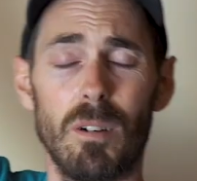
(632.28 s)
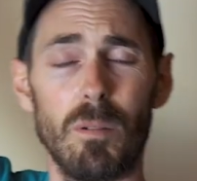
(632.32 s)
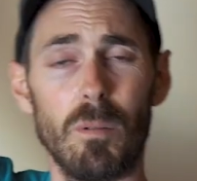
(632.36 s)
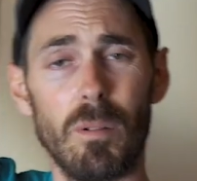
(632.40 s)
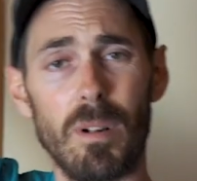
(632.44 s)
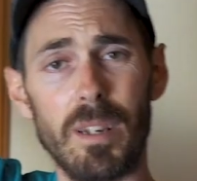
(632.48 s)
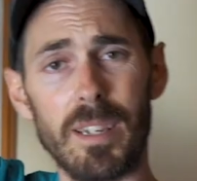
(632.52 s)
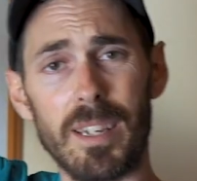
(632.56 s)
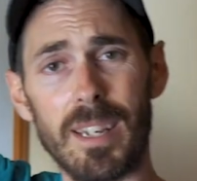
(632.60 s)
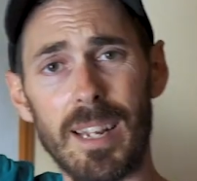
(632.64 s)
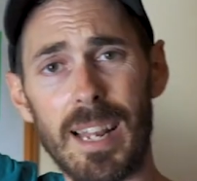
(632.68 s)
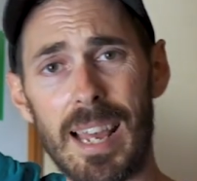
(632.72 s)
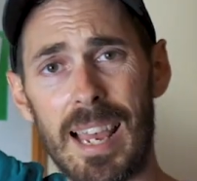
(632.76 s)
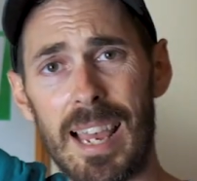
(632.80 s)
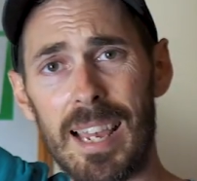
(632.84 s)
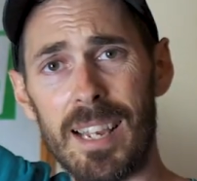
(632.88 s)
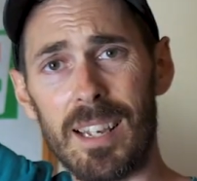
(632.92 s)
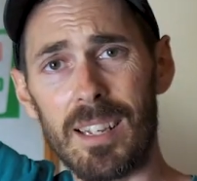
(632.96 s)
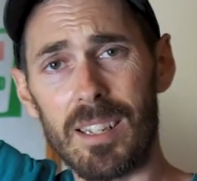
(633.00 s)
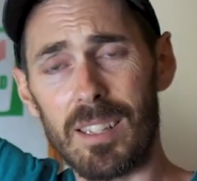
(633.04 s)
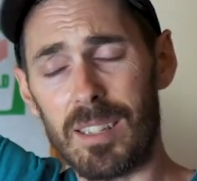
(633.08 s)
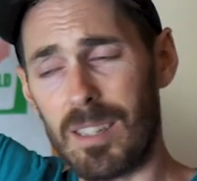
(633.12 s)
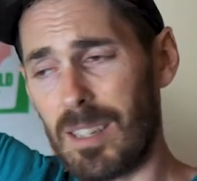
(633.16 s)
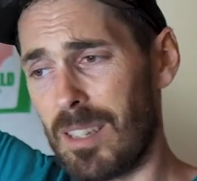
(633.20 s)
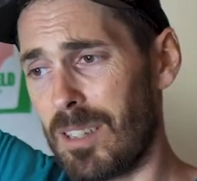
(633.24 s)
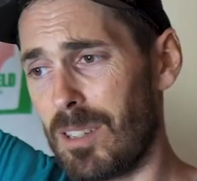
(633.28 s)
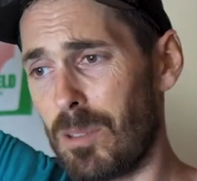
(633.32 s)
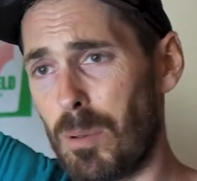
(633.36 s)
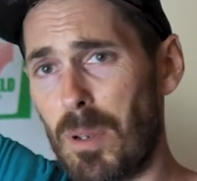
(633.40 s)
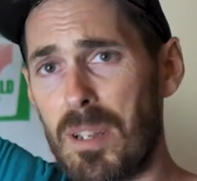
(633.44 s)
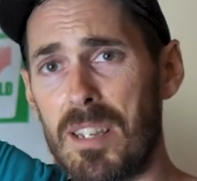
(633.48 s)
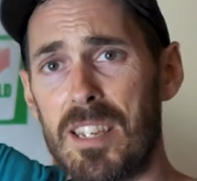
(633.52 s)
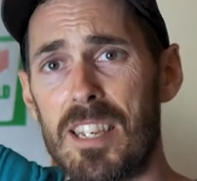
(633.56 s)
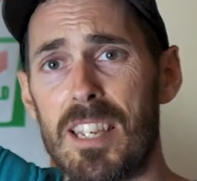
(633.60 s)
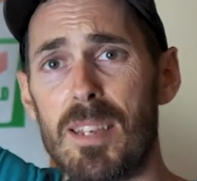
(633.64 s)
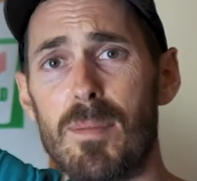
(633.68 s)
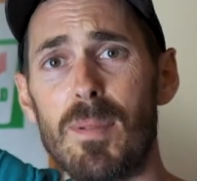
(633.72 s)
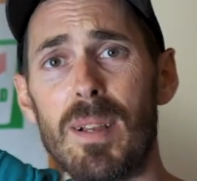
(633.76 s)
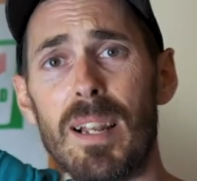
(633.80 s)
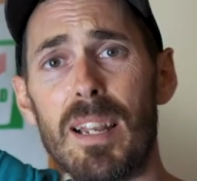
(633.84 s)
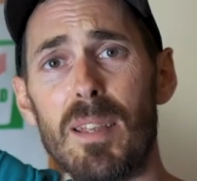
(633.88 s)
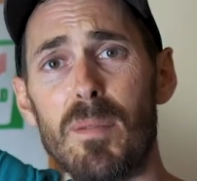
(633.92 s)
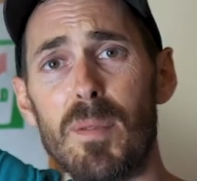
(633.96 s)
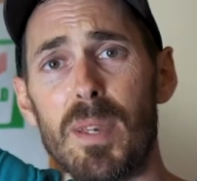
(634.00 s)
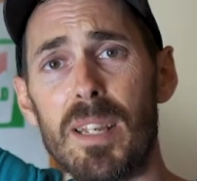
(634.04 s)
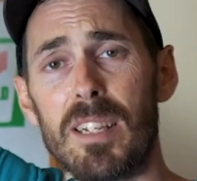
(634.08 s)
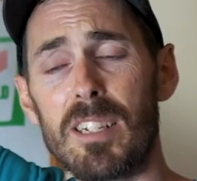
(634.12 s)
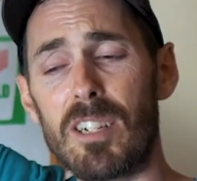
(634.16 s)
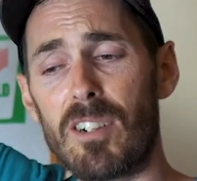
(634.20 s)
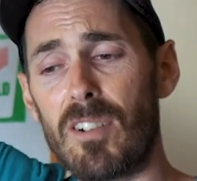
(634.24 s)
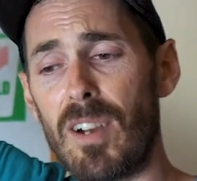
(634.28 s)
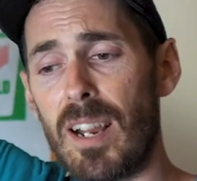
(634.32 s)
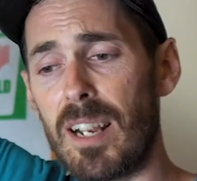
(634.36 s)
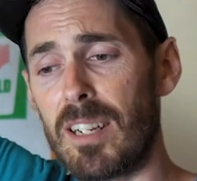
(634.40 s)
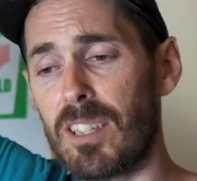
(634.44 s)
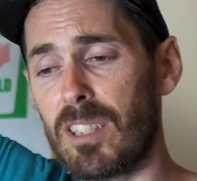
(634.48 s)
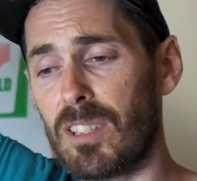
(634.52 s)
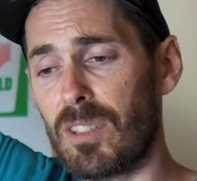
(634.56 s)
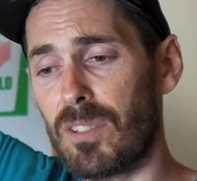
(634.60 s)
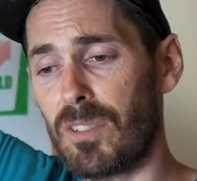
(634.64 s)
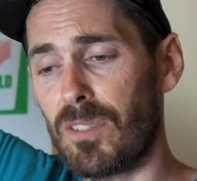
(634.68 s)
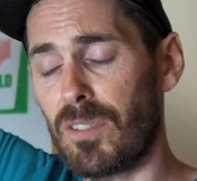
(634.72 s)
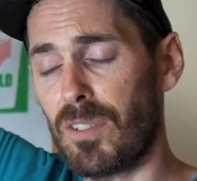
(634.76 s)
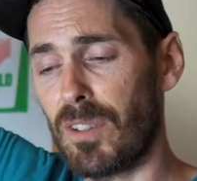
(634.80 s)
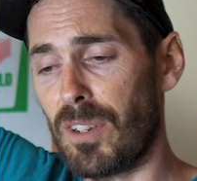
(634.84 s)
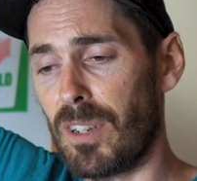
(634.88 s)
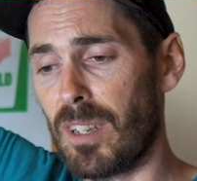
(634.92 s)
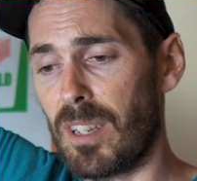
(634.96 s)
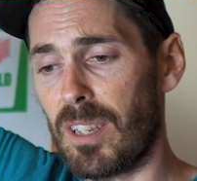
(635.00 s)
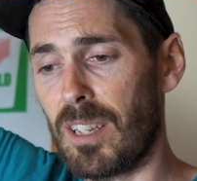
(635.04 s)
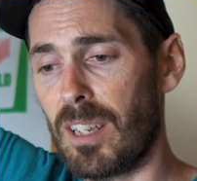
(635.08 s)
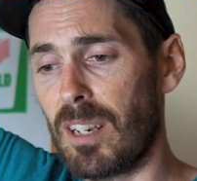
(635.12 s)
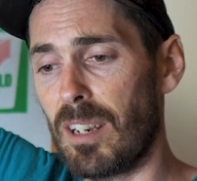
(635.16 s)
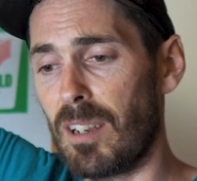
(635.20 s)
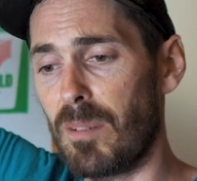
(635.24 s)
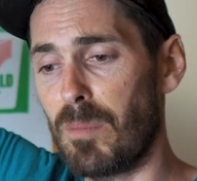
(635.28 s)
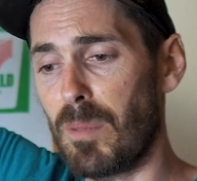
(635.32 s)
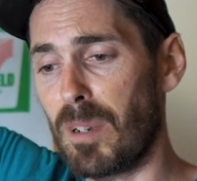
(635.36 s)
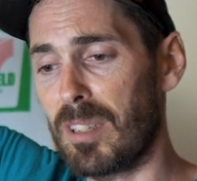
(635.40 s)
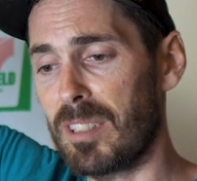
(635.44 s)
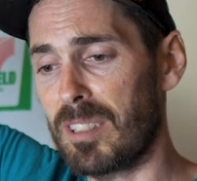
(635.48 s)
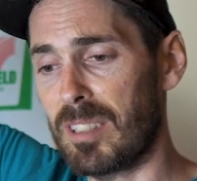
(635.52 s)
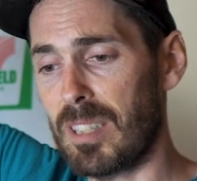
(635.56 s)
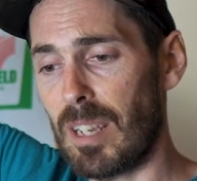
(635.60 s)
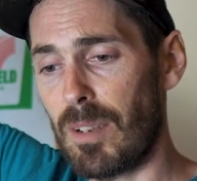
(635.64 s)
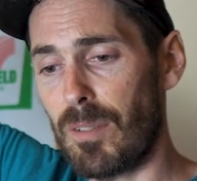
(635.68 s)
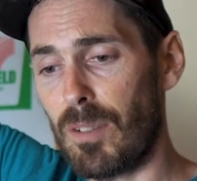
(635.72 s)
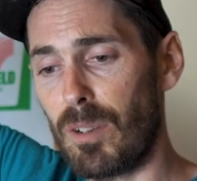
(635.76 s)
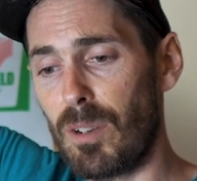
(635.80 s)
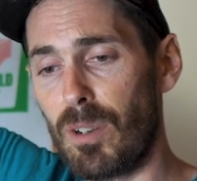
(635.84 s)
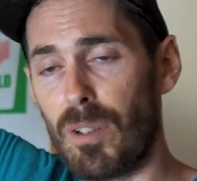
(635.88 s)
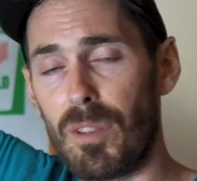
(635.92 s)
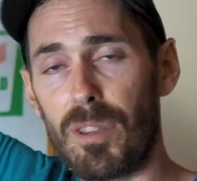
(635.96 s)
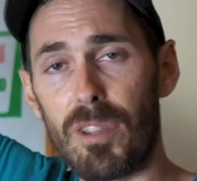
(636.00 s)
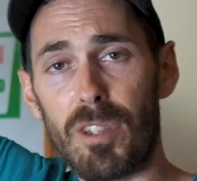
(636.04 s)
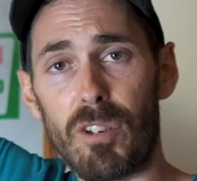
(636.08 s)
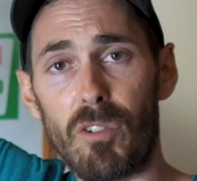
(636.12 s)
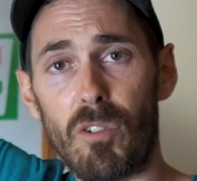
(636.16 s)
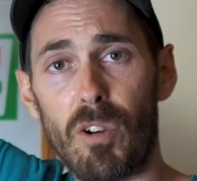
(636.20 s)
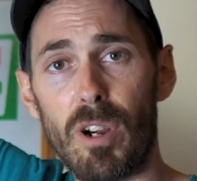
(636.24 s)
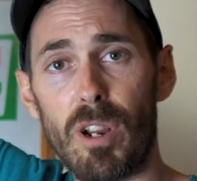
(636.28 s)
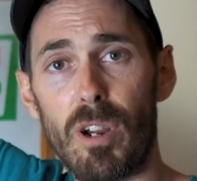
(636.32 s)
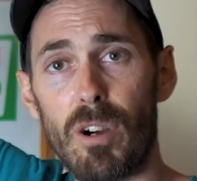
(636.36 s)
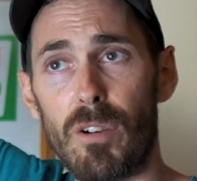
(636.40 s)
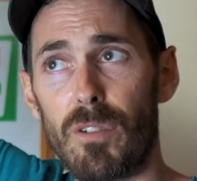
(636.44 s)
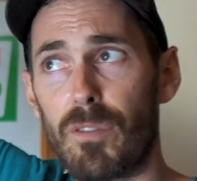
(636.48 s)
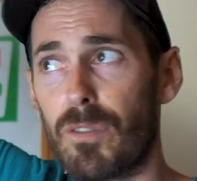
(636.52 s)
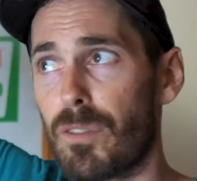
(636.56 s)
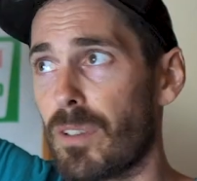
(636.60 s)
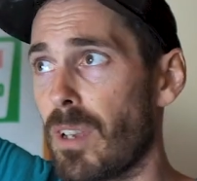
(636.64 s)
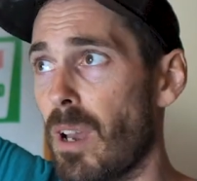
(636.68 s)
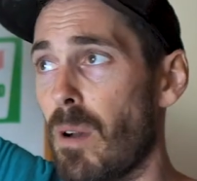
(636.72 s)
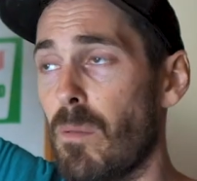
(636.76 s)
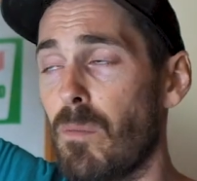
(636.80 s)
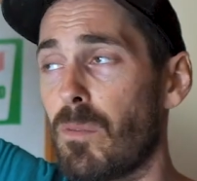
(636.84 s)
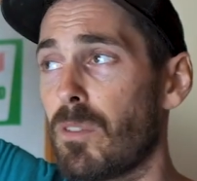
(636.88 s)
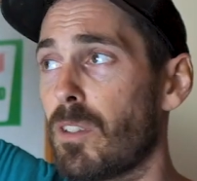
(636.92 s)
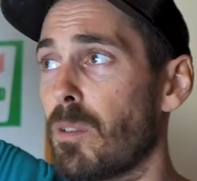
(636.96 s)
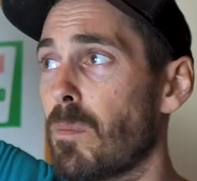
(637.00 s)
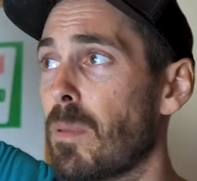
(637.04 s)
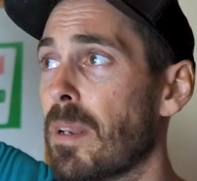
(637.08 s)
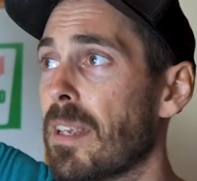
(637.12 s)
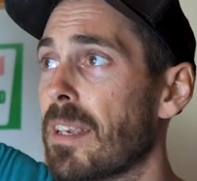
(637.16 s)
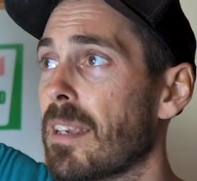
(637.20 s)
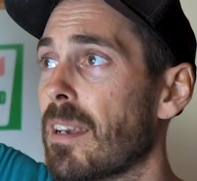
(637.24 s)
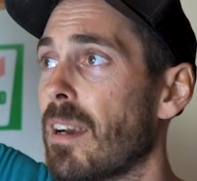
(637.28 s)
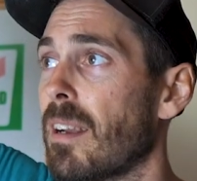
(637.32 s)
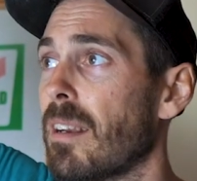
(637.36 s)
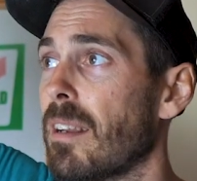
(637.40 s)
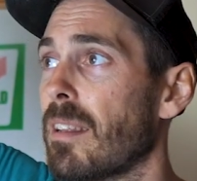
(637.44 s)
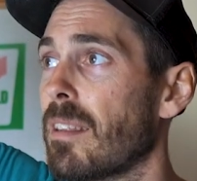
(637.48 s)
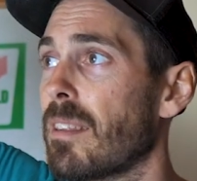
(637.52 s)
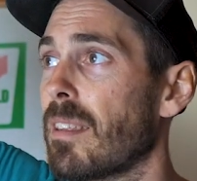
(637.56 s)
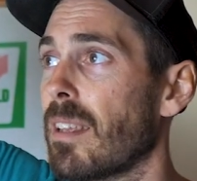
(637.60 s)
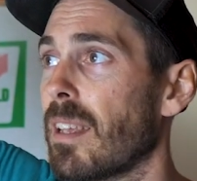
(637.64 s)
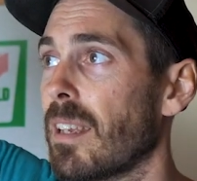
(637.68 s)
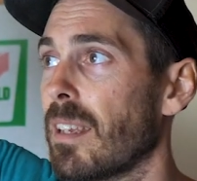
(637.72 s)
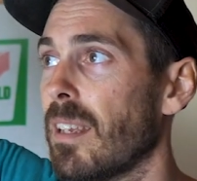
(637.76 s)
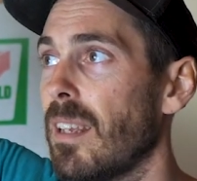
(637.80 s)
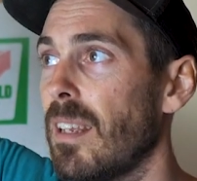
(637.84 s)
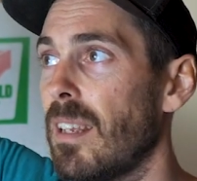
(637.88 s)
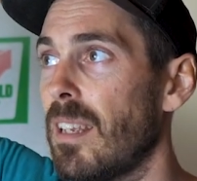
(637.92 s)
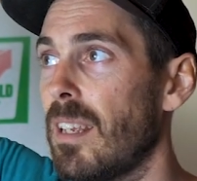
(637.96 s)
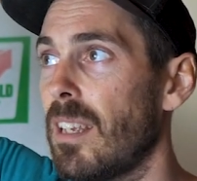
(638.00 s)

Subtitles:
well, I can hang a 20mm edge for, you know, my 7 on 3 off comfortably kind of thing.